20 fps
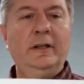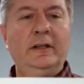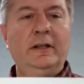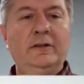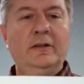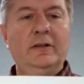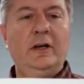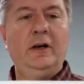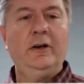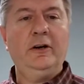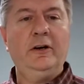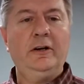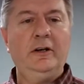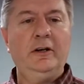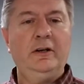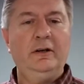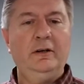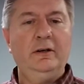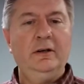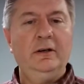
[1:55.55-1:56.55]
that's how you
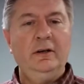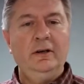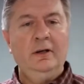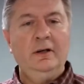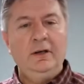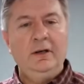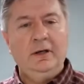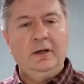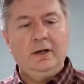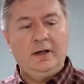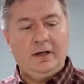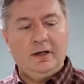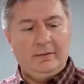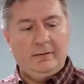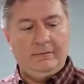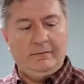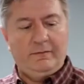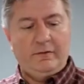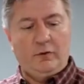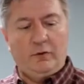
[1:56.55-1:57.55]
can
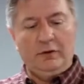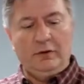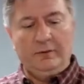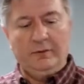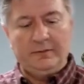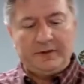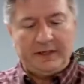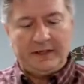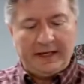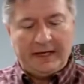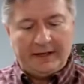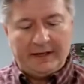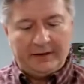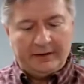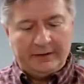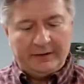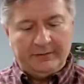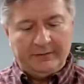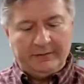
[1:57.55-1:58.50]
fold them together.